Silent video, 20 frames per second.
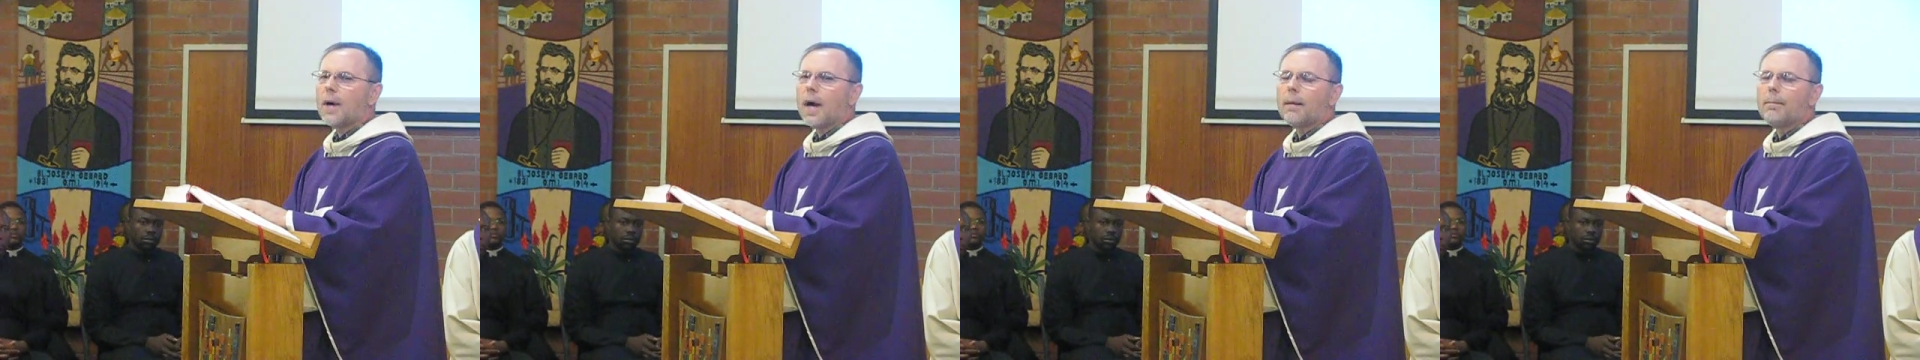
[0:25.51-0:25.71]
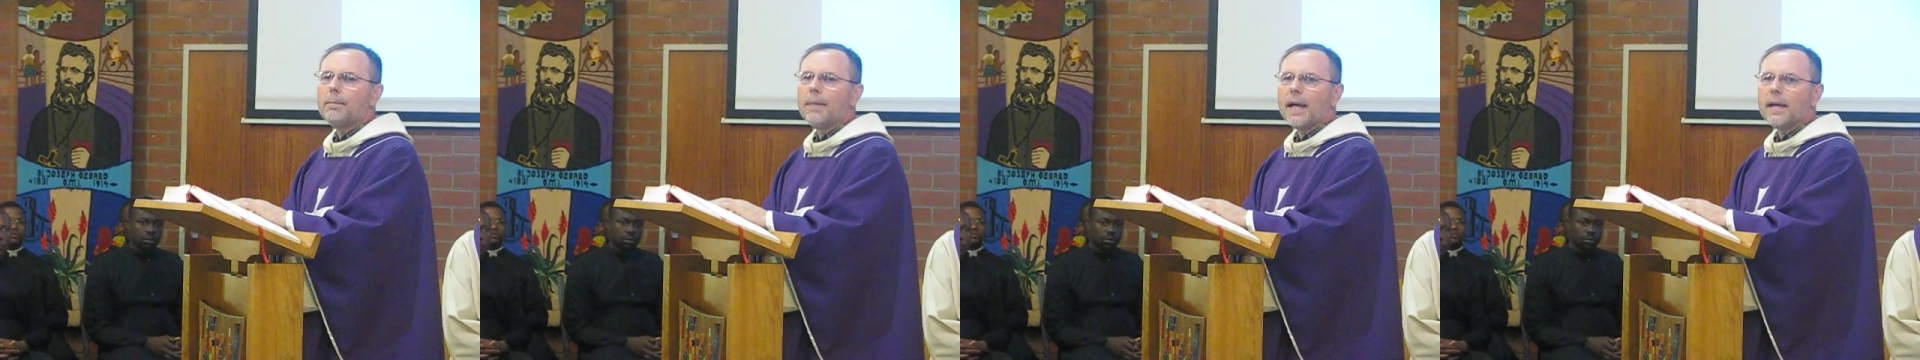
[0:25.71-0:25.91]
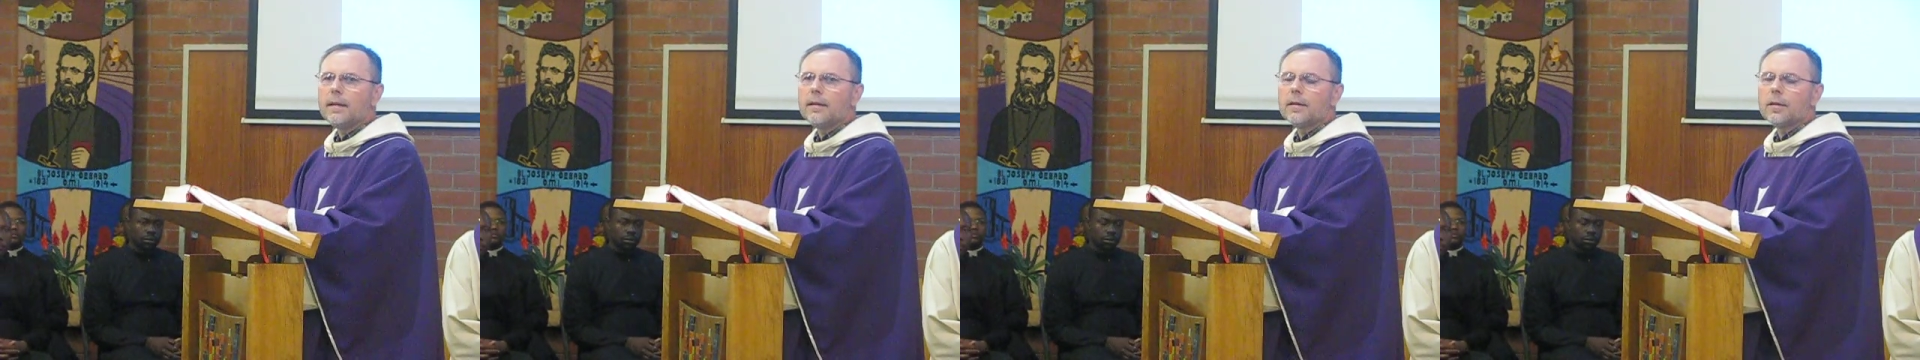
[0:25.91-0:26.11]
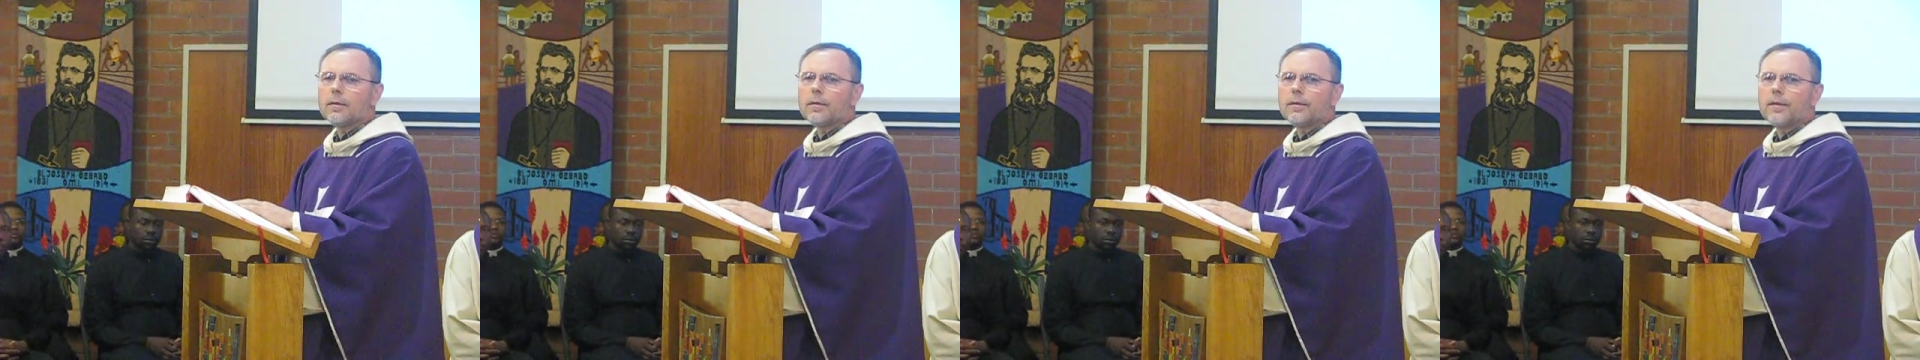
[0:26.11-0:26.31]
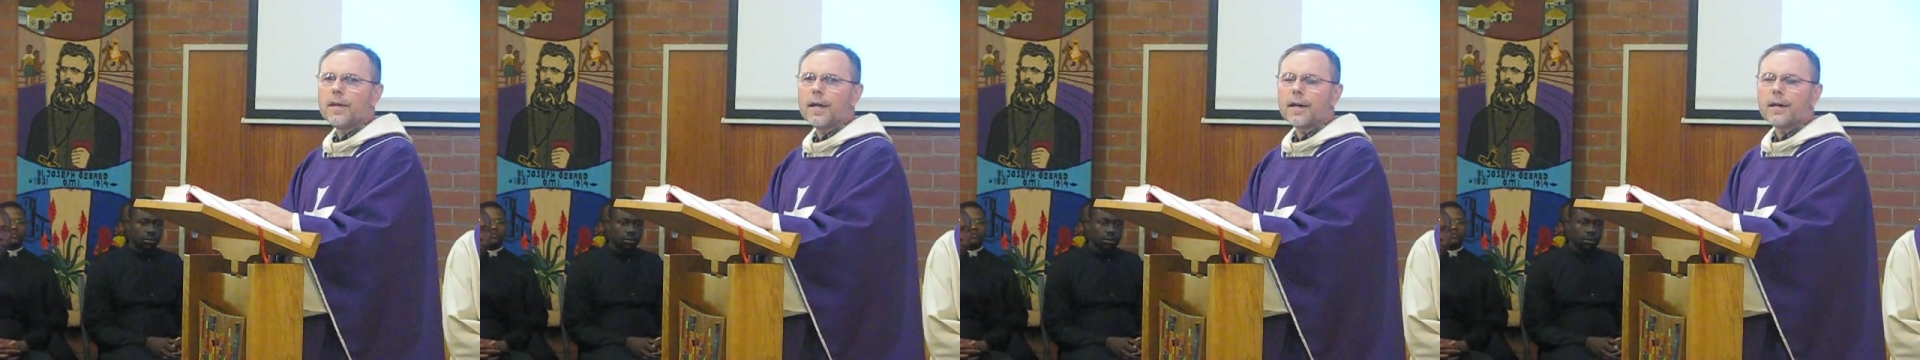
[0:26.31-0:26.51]

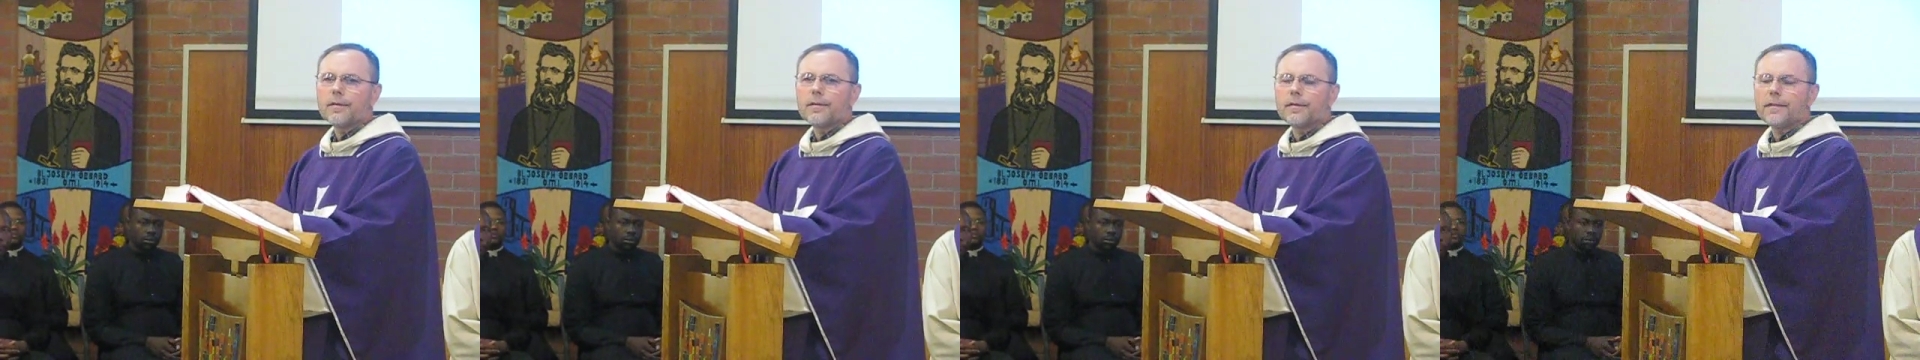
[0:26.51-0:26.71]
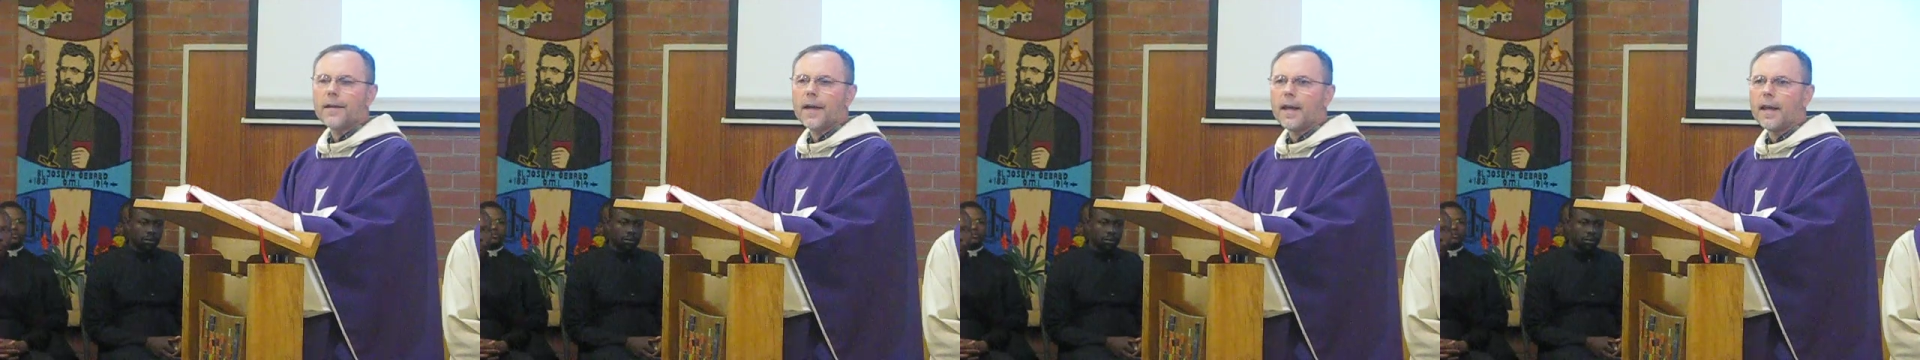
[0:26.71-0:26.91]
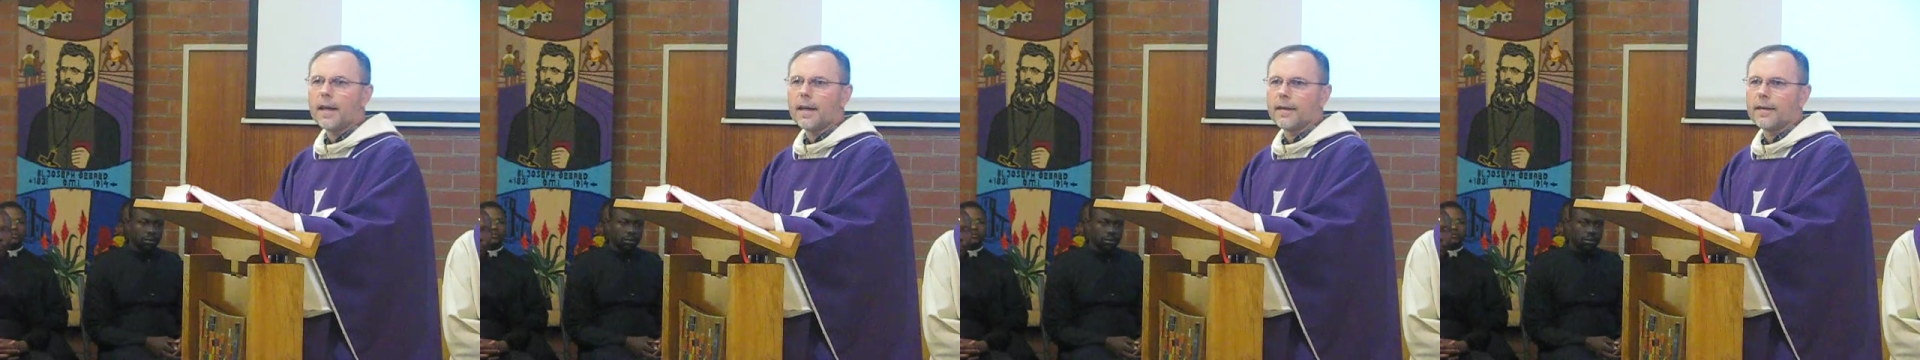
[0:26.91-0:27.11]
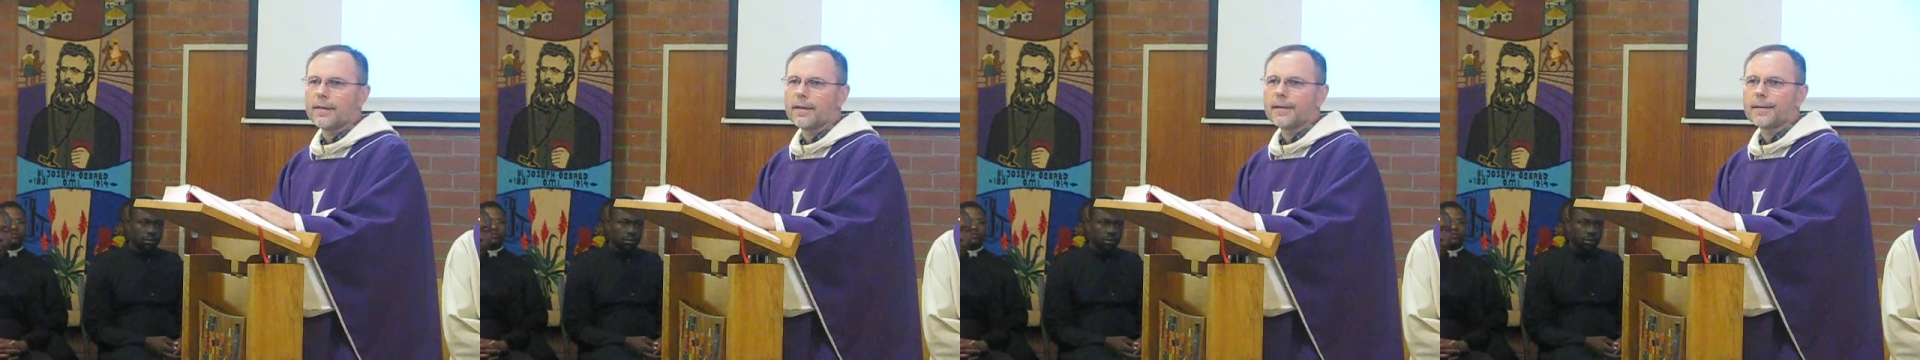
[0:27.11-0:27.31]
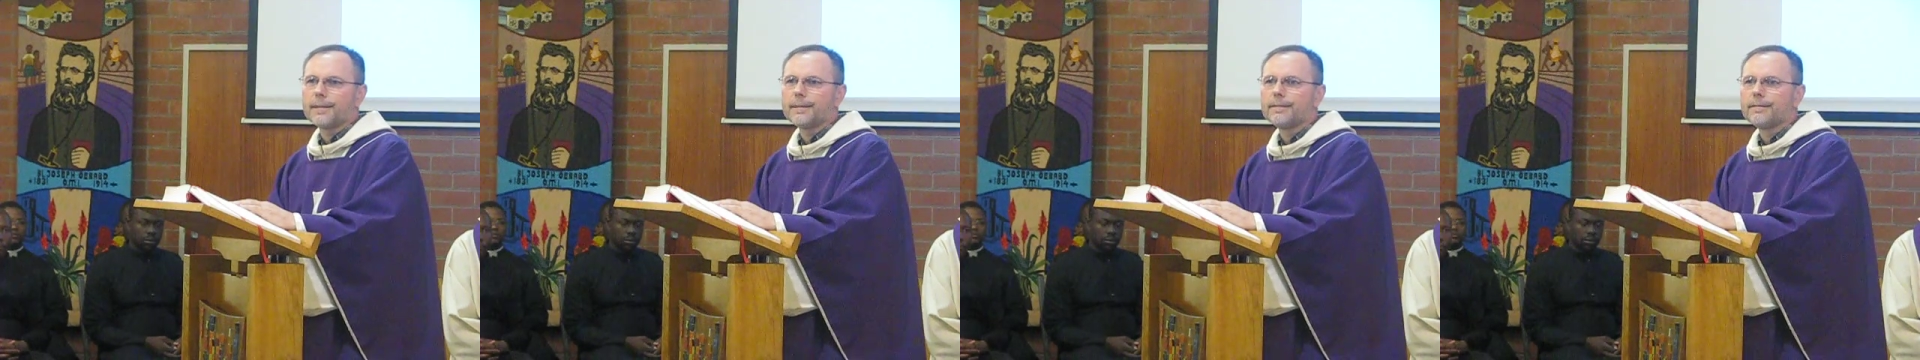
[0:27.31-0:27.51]
abandon their faith.